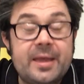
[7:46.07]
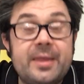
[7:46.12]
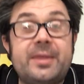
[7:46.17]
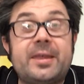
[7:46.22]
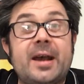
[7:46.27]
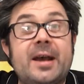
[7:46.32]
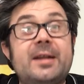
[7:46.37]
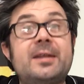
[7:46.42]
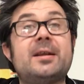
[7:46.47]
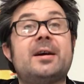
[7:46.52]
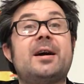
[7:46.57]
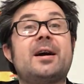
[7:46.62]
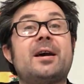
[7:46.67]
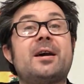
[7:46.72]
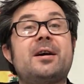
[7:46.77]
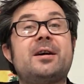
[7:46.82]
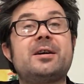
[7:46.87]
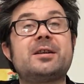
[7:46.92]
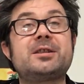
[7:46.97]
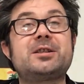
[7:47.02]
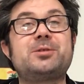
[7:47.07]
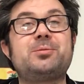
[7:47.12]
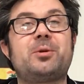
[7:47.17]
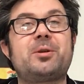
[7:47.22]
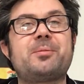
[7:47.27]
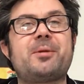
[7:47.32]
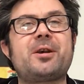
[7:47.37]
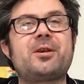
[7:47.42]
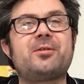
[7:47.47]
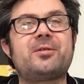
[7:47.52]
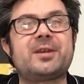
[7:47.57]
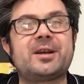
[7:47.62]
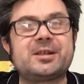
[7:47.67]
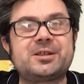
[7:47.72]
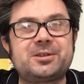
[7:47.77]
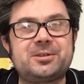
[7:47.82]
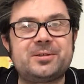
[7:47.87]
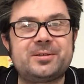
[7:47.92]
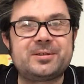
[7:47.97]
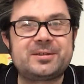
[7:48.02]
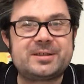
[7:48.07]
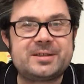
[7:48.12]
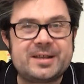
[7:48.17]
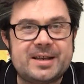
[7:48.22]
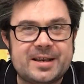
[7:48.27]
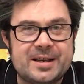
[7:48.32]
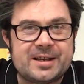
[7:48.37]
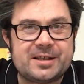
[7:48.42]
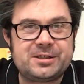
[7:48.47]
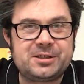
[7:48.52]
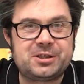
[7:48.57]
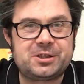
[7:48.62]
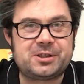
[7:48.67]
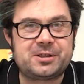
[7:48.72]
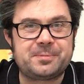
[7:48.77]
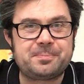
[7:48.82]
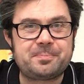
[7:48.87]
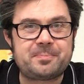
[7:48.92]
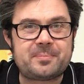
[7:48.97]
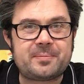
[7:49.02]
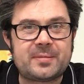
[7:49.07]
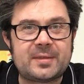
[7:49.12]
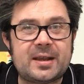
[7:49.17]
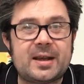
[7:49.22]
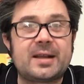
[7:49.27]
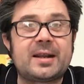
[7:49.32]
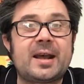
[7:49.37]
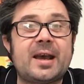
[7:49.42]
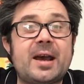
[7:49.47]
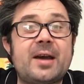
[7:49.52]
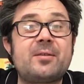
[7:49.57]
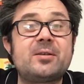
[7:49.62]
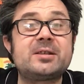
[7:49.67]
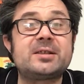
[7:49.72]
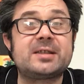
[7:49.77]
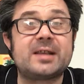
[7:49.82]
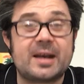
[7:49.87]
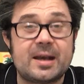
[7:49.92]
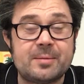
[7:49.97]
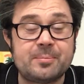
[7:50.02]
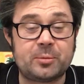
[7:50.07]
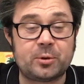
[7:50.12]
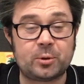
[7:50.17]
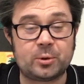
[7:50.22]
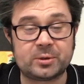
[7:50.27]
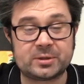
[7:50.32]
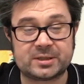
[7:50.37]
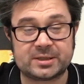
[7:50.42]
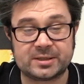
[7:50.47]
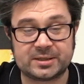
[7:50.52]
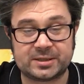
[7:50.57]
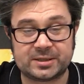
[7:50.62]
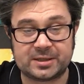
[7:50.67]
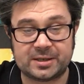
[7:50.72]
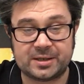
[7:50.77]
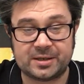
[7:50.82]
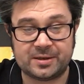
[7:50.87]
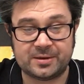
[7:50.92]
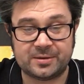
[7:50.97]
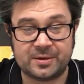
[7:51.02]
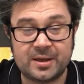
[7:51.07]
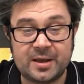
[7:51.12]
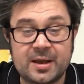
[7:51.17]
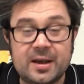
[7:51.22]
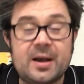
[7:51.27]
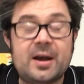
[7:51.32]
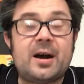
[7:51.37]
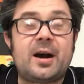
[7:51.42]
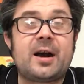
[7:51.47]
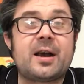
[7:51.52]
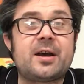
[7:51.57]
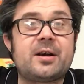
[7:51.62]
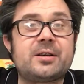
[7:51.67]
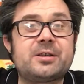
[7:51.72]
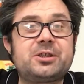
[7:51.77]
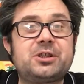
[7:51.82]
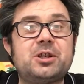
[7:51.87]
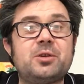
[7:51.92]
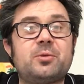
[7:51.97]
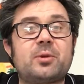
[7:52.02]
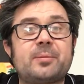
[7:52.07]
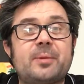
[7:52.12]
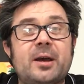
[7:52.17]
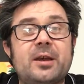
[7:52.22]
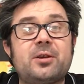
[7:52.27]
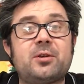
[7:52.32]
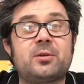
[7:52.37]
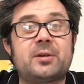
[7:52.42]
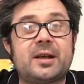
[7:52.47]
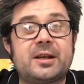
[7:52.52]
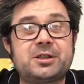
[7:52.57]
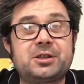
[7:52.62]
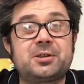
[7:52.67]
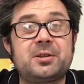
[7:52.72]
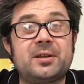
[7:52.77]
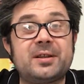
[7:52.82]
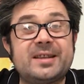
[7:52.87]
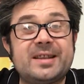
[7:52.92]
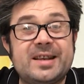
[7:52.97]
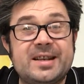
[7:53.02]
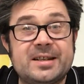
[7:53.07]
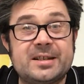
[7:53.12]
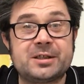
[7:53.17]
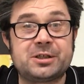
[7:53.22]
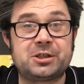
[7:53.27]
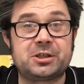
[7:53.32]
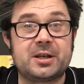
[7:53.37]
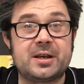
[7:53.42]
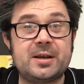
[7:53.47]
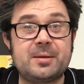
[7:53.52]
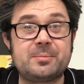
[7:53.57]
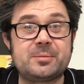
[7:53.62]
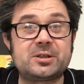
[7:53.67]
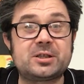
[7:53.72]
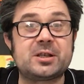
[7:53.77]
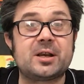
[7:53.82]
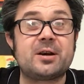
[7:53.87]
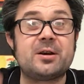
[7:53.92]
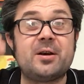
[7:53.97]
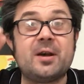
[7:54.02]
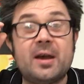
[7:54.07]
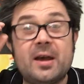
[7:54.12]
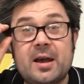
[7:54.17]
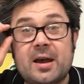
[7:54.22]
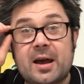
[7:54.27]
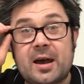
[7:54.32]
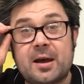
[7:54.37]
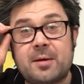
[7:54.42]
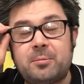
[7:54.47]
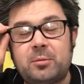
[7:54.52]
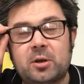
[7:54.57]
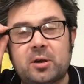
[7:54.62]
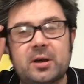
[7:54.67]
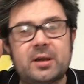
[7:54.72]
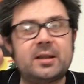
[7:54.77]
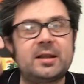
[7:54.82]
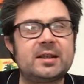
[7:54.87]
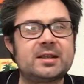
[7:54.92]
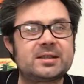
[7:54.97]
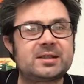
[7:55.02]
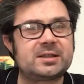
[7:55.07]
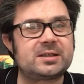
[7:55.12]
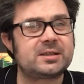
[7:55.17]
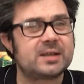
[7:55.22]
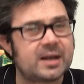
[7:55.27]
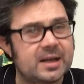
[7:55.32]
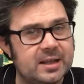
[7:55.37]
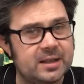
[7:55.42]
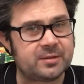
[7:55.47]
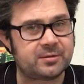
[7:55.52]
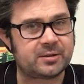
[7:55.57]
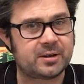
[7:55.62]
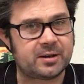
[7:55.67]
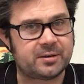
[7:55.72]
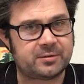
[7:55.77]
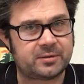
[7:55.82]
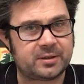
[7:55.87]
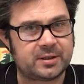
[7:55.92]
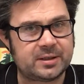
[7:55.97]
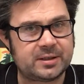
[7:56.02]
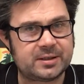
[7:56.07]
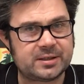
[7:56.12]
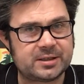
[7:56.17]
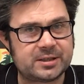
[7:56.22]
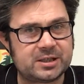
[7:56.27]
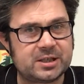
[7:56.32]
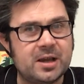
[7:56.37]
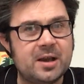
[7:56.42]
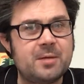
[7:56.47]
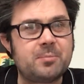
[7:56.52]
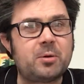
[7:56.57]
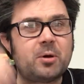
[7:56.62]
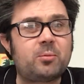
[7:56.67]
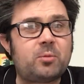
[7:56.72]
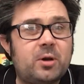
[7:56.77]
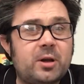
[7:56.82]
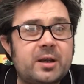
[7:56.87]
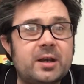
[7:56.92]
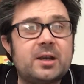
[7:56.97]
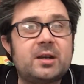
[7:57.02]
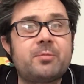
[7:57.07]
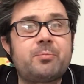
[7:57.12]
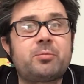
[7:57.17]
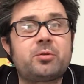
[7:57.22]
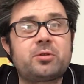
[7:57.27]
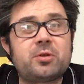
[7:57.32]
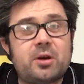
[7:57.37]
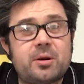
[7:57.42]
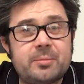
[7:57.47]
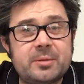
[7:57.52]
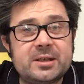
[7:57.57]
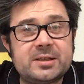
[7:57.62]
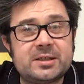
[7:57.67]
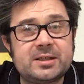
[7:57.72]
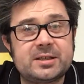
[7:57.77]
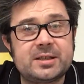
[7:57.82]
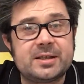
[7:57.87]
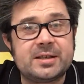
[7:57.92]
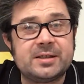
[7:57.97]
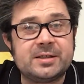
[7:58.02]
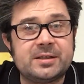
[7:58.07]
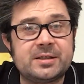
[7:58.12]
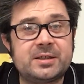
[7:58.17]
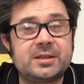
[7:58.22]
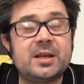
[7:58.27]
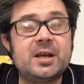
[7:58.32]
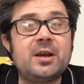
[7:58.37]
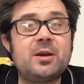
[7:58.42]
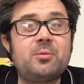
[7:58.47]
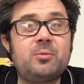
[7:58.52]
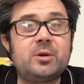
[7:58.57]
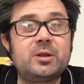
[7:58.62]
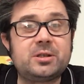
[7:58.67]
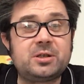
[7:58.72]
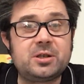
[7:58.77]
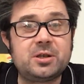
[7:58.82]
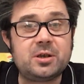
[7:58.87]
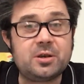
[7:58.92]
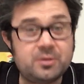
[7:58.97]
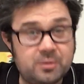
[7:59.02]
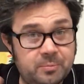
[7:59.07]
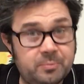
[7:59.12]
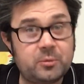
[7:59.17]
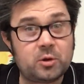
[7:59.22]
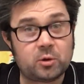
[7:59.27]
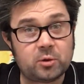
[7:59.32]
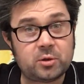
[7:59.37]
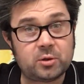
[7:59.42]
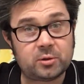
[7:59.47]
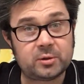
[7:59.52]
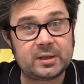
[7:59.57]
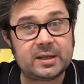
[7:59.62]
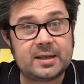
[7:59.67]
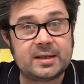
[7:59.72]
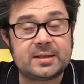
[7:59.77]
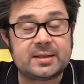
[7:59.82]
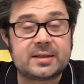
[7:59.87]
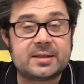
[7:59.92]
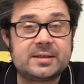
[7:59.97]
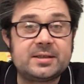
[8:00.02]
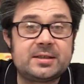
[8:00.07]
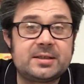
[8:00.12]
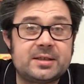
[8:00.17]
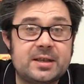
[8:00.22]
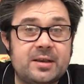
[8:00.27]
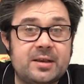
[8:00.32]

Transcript: Then I asked, what about your national dish? And how is that important to you? I asked you, what about your national leadership? So not only the style of governance, but what kind of promises would you or your leaders,